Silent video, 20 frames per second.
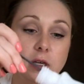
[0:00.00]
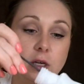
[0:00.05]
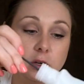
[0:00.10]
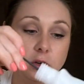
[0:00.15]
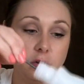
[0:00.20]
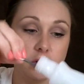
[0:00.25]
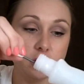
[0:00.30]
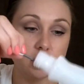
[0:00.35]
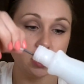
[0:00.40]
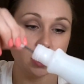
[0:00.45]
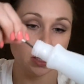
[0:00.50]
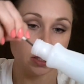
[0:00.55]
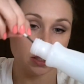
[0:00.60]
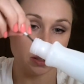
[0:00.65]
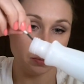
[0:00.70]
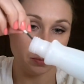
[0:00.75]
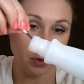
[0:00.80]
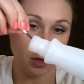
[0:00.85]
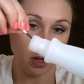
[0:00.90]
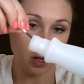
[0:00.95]
and you're going to get
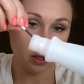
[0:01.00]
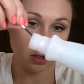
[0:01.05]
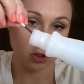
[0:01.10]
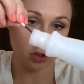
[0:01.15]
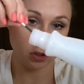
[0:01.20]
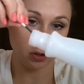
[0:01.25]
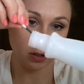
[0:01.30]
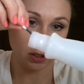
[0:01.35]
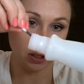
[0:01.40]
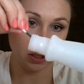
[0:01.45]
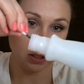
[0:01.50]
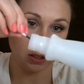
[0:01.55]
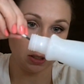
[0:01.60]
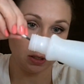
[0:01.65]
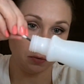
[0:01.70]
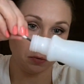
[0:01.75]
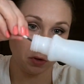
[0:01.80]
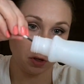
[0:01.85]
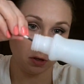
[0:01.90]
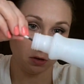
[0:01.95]
some polish on the
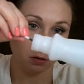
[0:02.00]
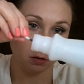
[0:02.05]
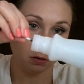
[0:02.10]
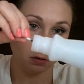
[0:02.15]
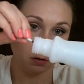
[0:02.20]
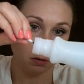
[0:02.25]
end of it.